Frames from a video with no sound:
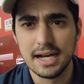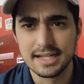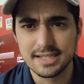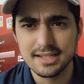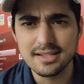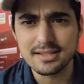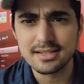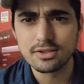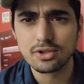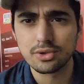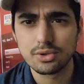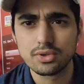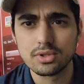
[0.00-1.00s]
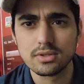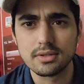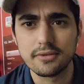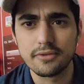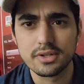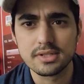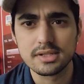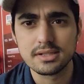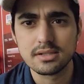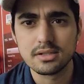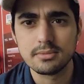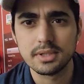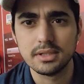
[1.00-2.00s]
I think she's introduced on the first
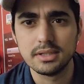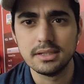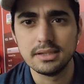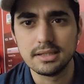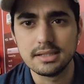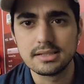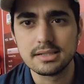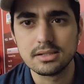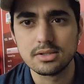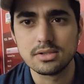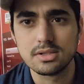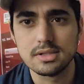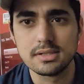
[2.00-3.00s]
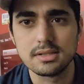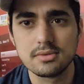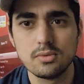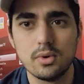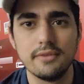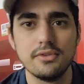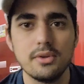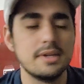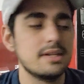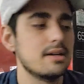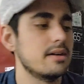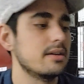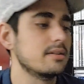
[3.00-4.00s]
season, but in this season she's one of the
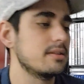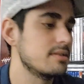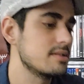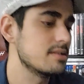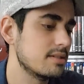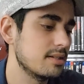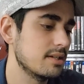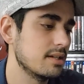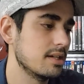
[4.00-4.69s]
main characters,